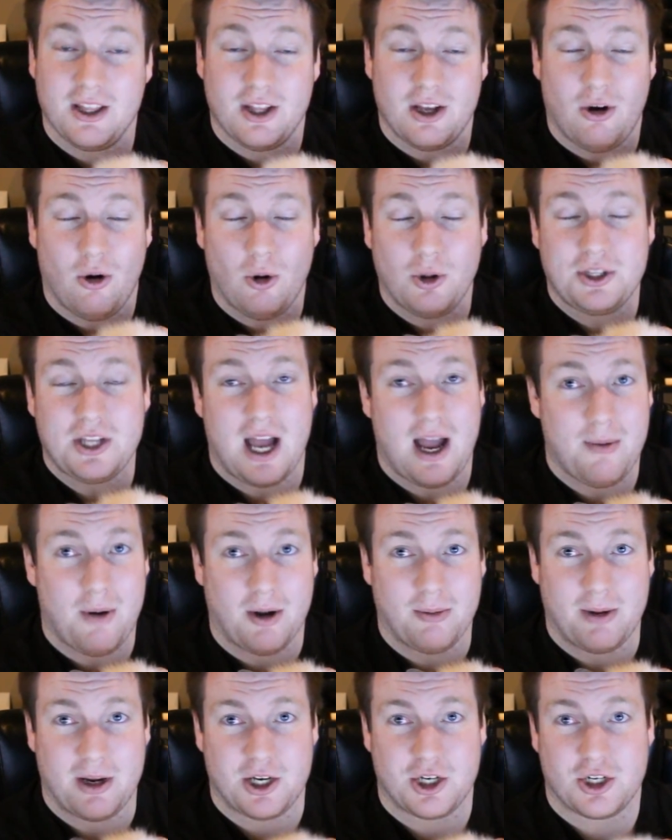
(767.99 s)
the whole time
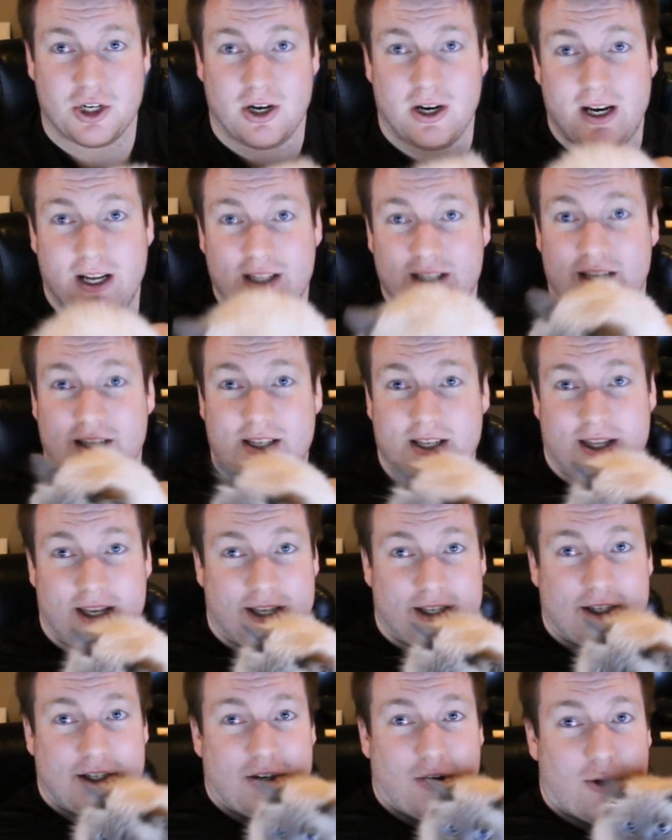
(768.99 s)
on my shirt, it's because of
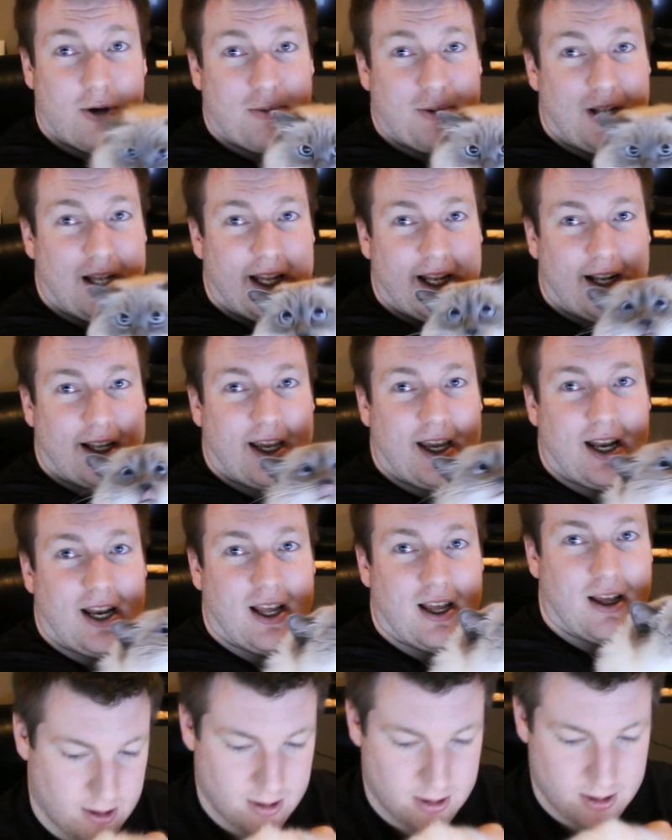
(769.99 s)
this adorable little kitty.